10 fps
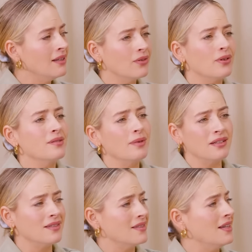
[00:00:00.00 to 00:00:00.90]
throw some
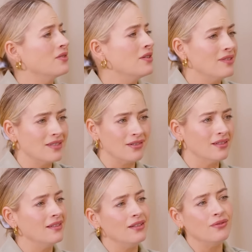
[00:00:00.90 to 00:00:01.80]
onions and anchovies on
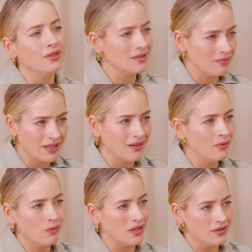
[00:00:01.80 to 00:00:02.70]
it, and you've got something
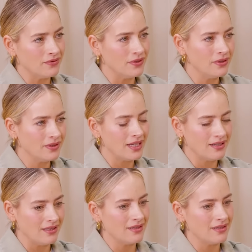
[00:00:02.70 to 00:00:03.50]
wonderful that is